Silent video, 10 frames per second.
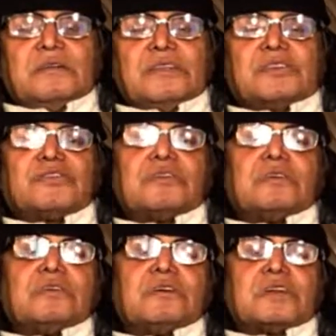this
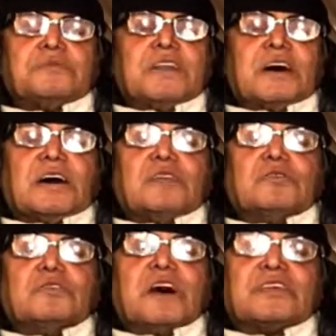criminal
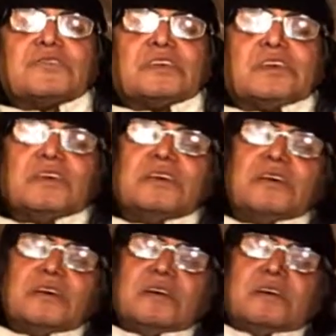who does the
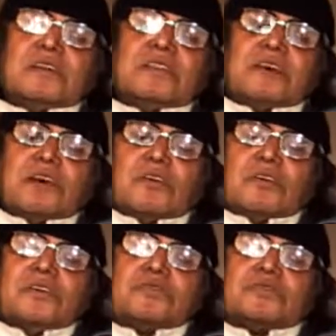thing
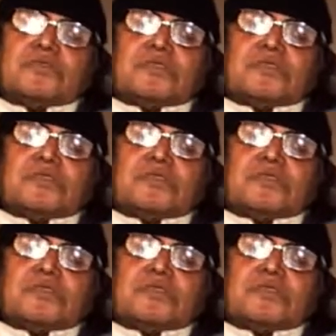called, used to